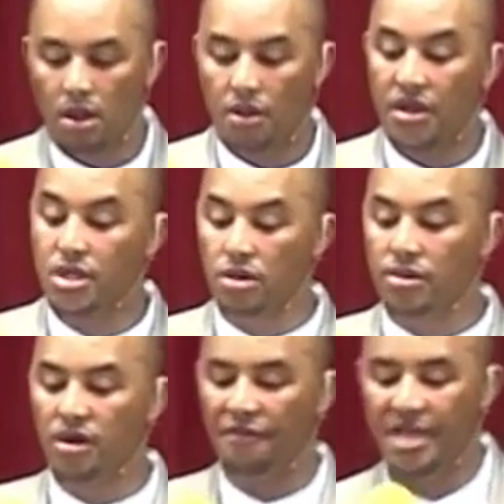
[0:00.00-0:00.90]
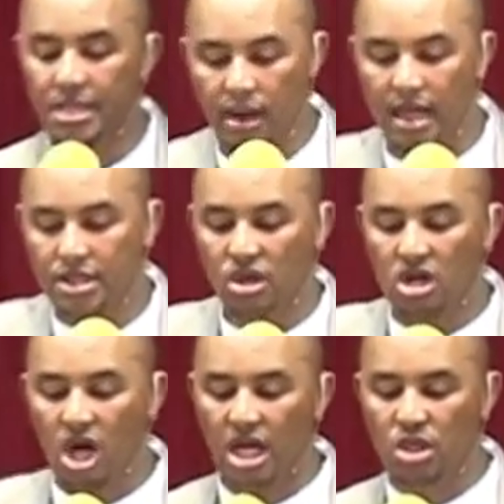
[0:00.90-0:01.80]
The children of Israel saw
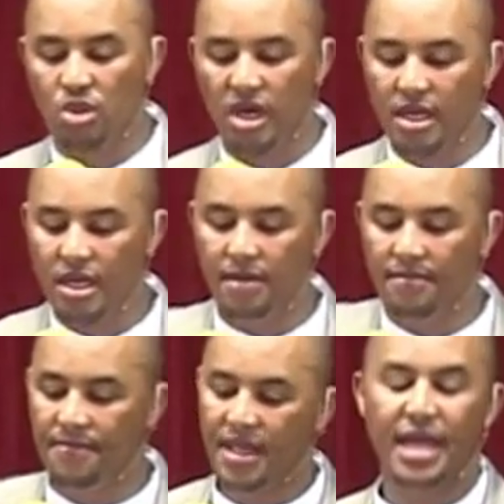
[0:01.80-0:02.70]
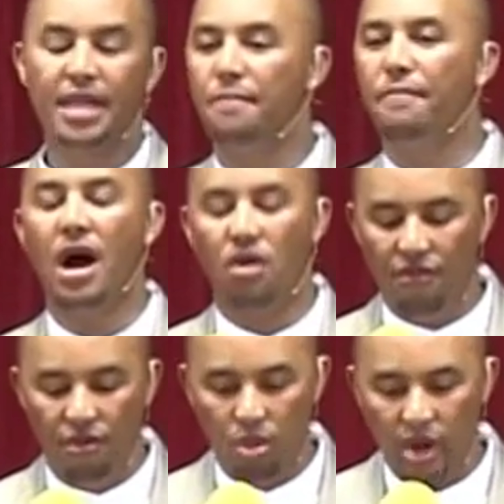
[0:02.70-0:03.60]
God's work in a
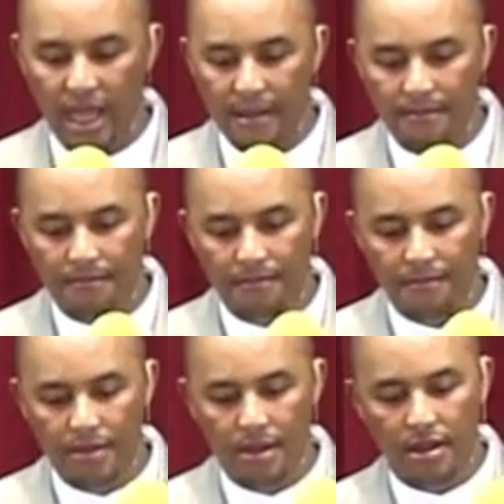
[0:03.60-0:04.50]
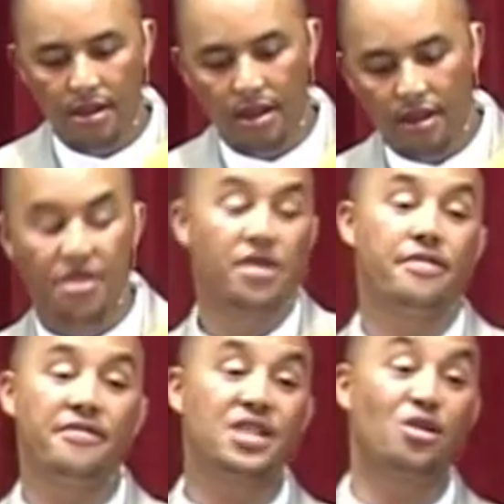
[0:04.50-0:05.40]
powerful way. The
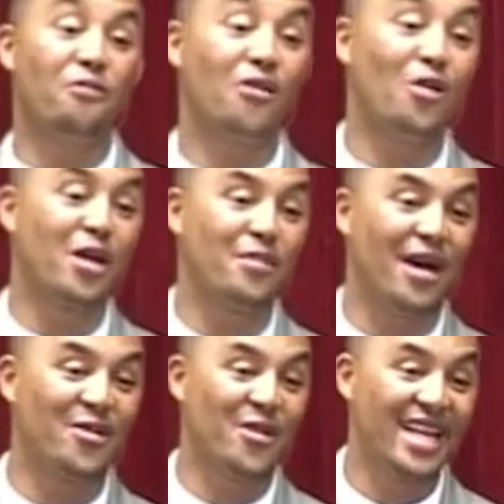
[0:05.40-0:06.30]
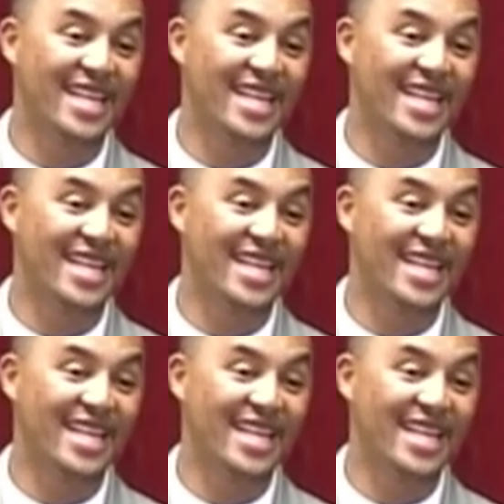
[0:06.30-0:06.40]
river stopped flowing, by the way.